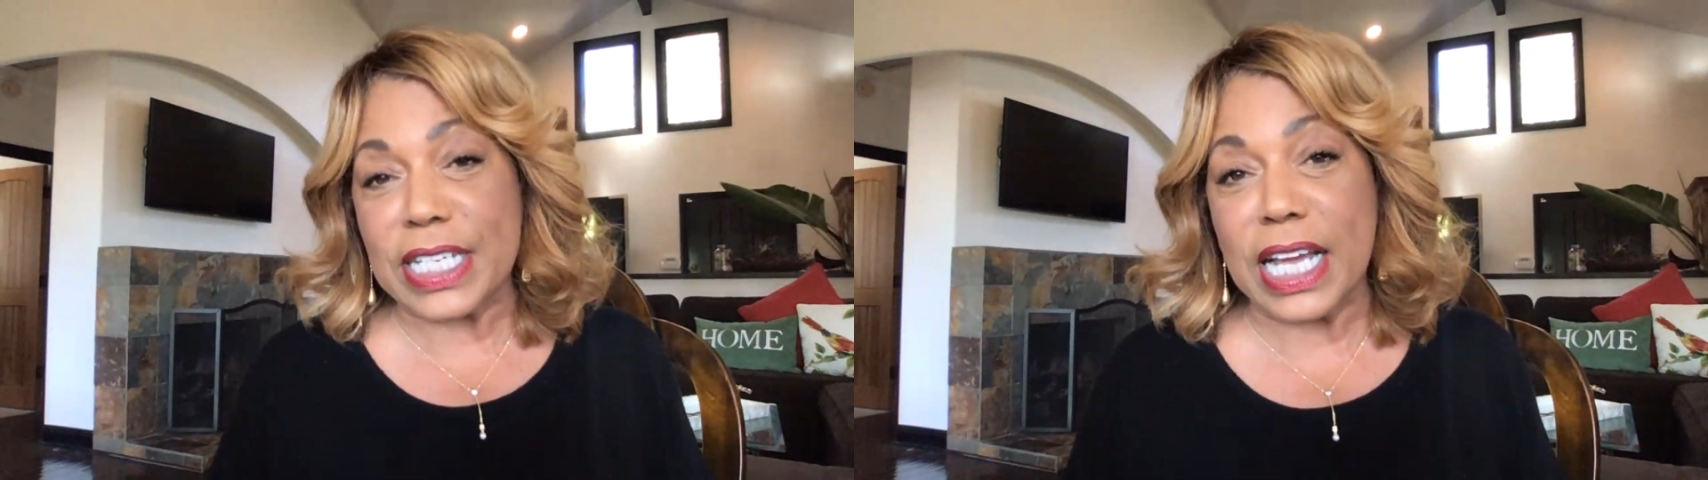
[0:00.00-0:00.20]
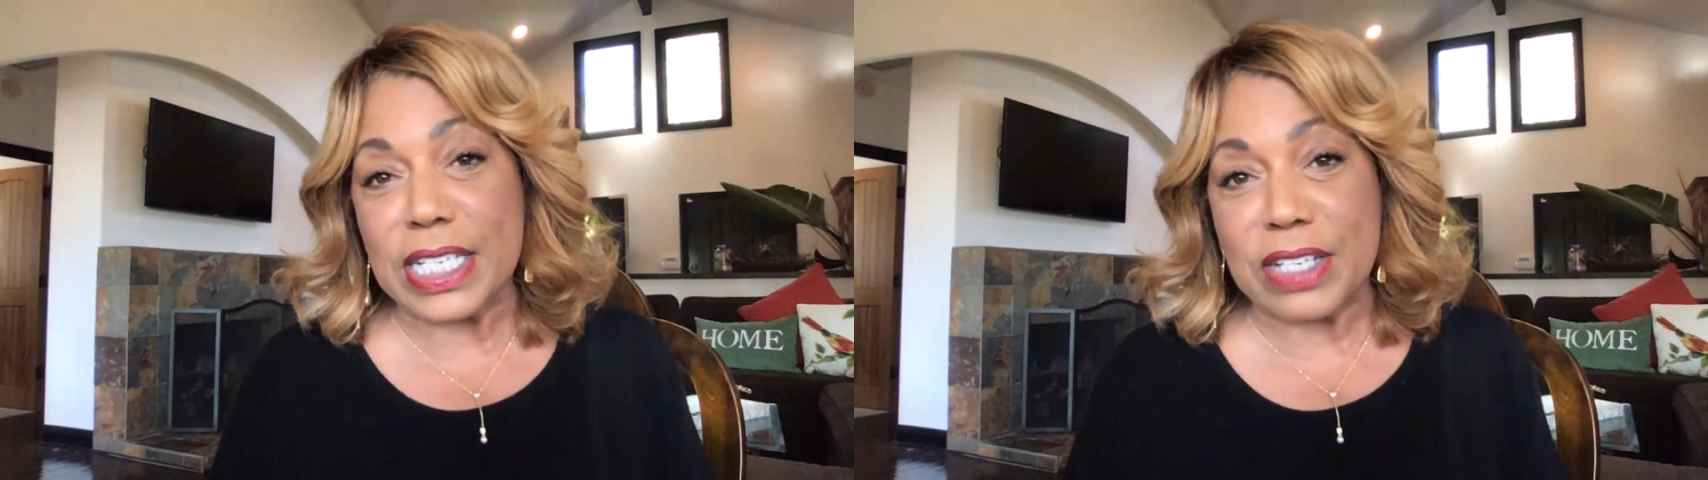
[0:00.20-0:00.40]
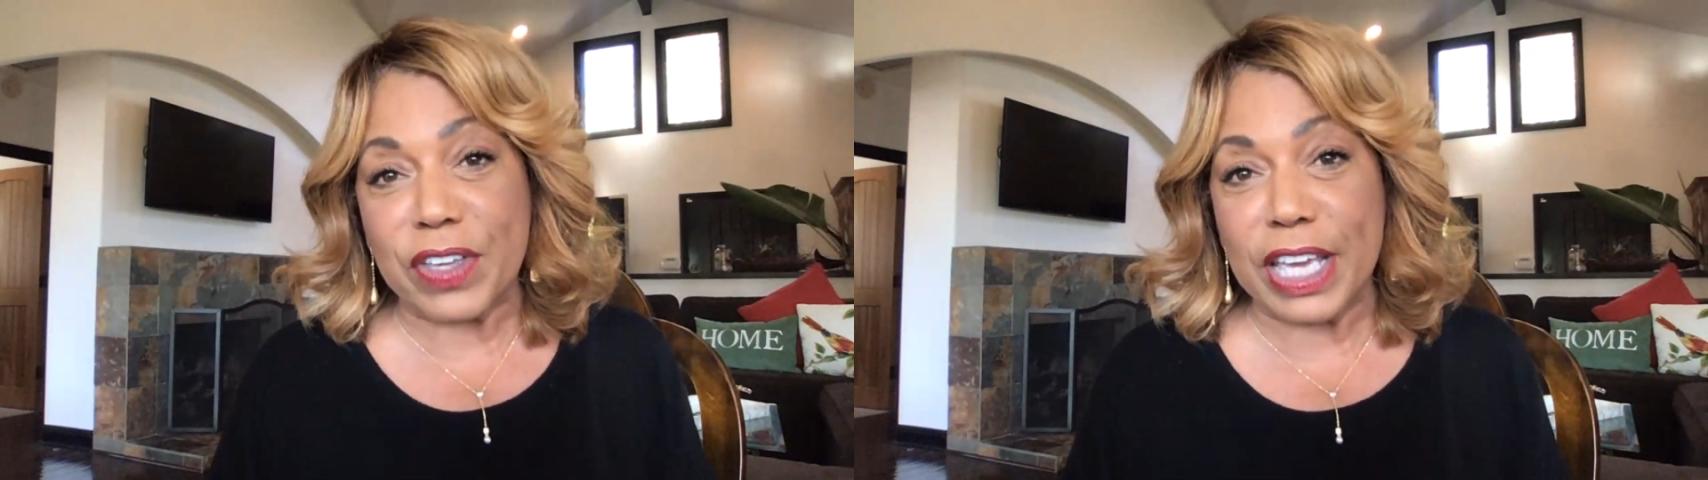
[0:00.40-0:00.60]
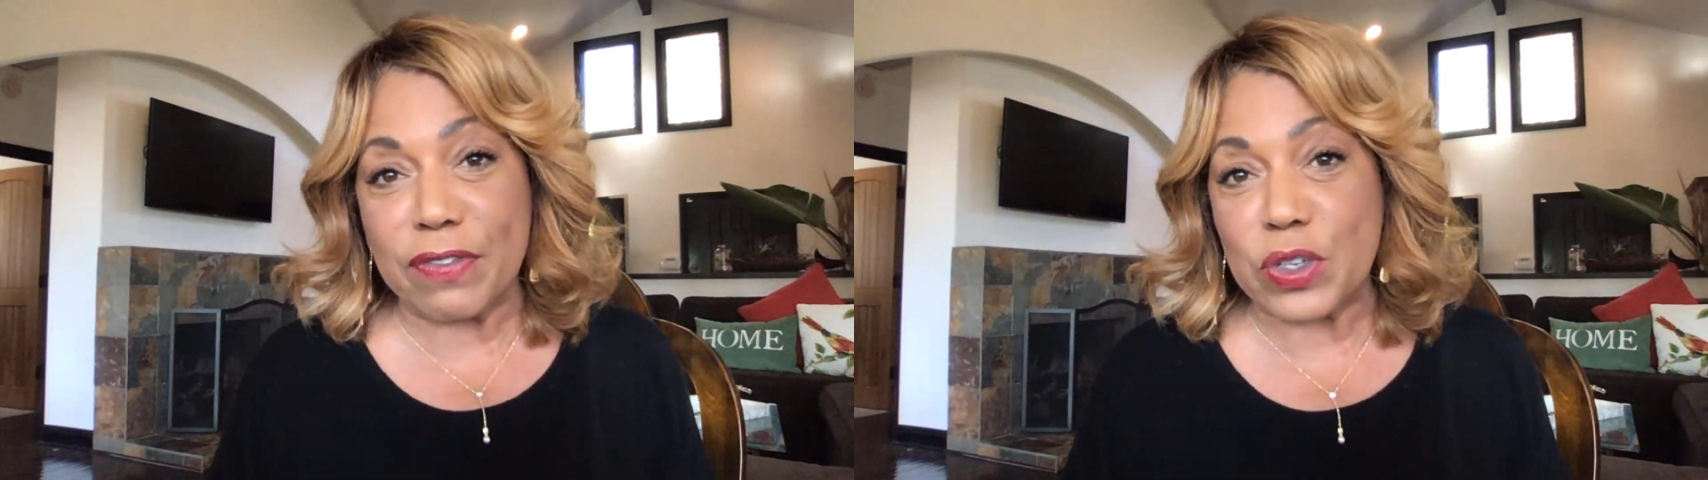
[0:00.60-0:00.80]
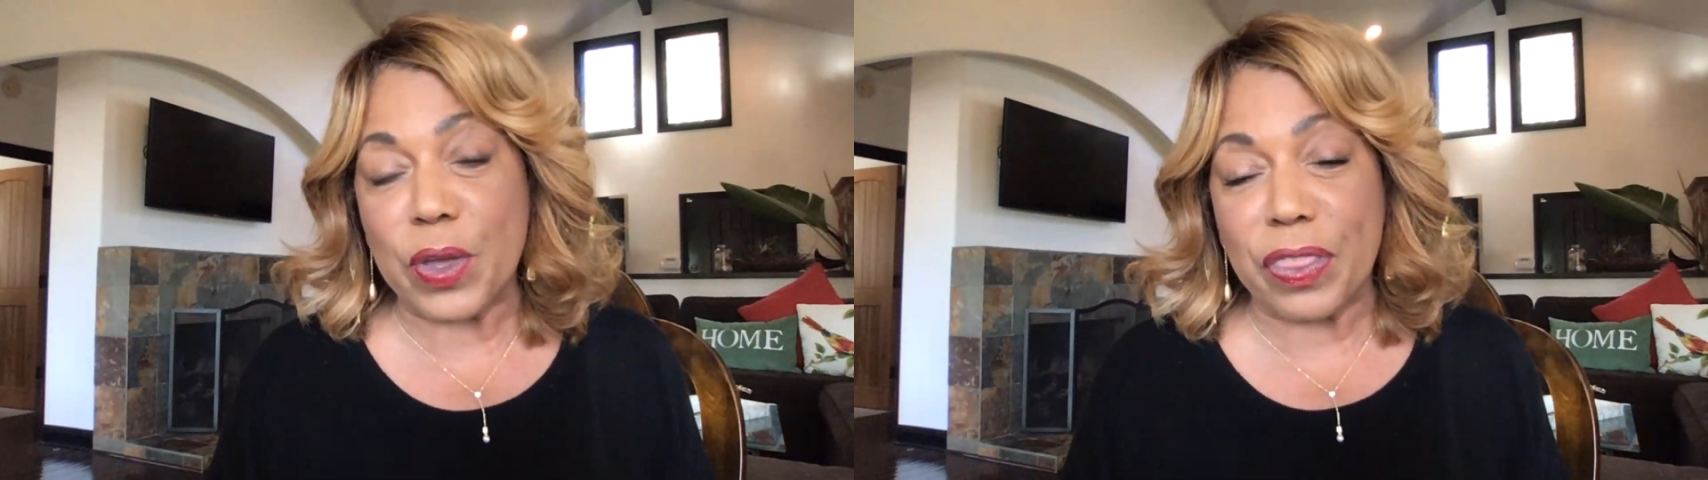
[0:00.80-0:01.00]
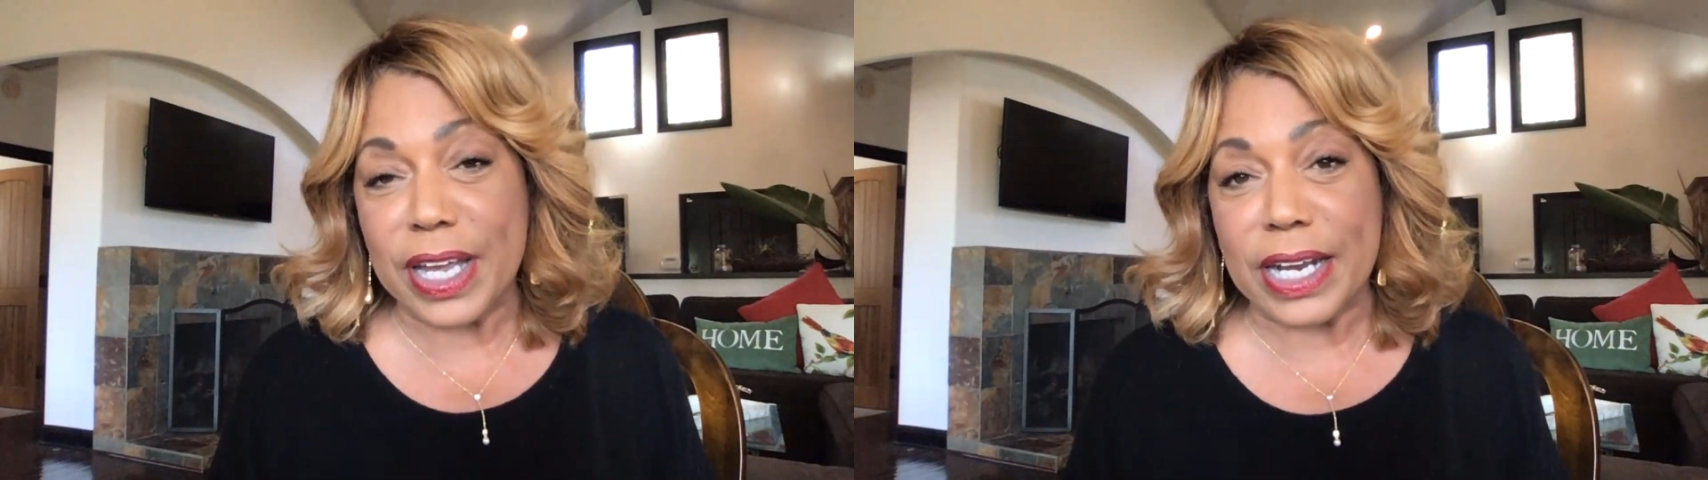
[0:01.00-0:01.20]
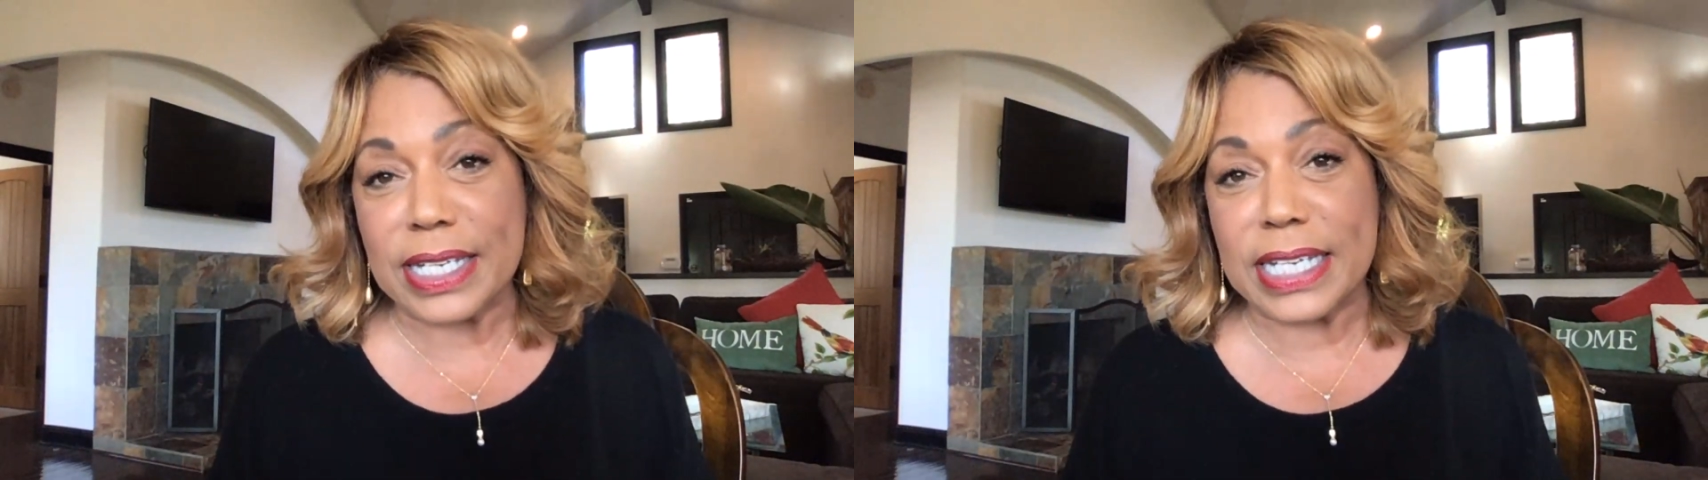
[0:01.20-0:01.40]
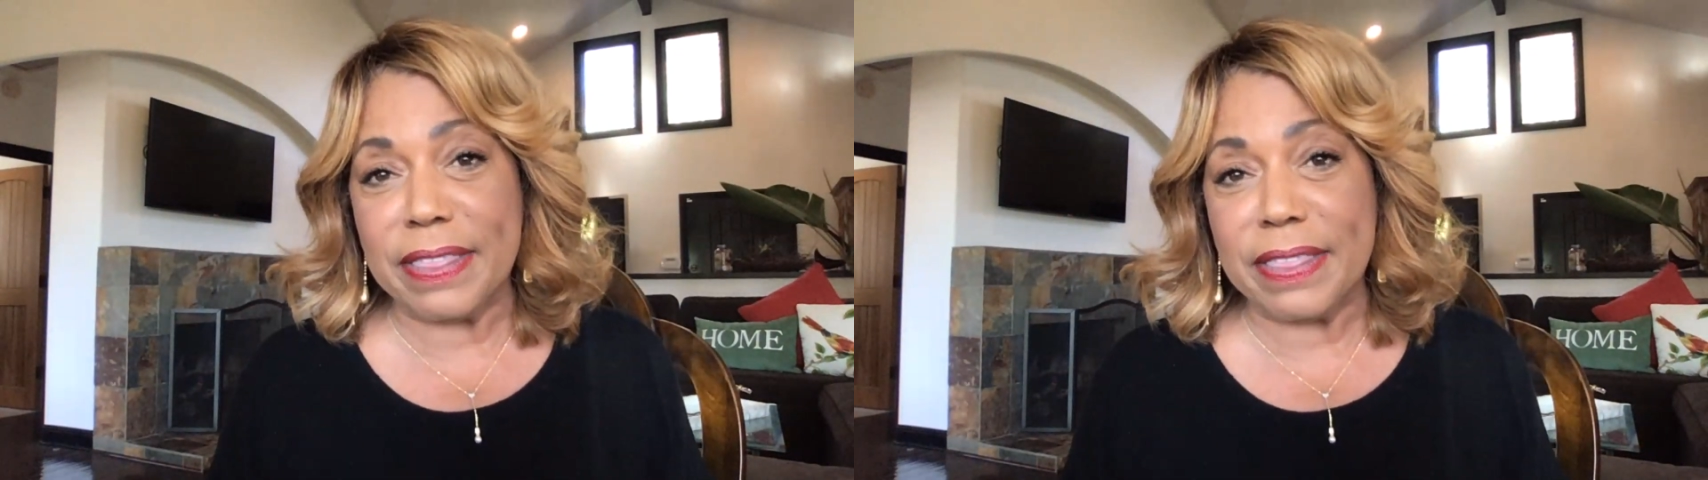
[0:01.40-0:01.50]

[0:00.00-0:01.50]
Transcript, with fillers: tons of gifts within us.